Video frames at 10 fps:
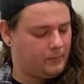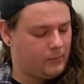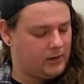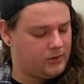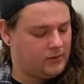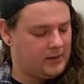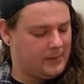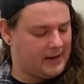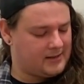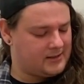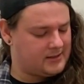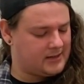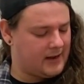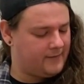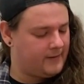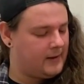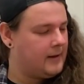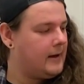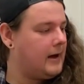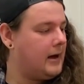when you're doing your bends and stuff.
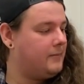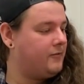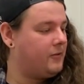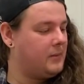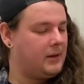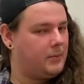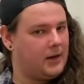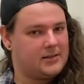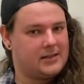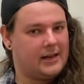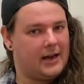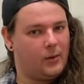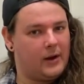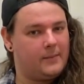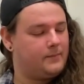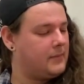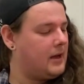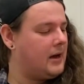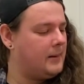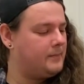For me personally, anyway,
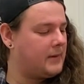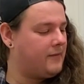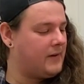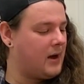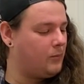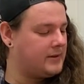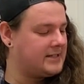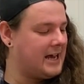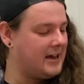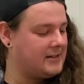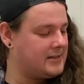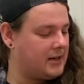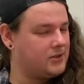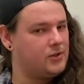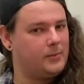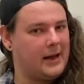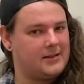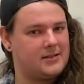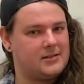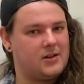I found with tens I could do bends
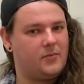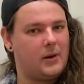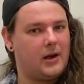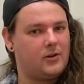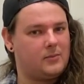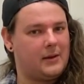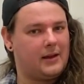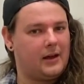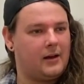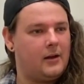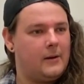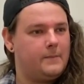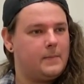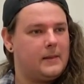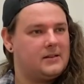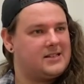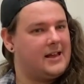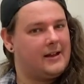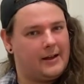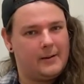and stuff, but I couldn't make it
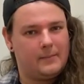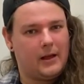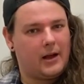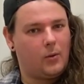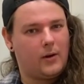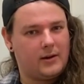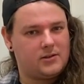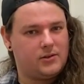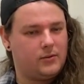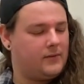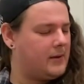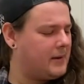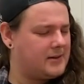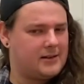sing like I wanted to, if that makes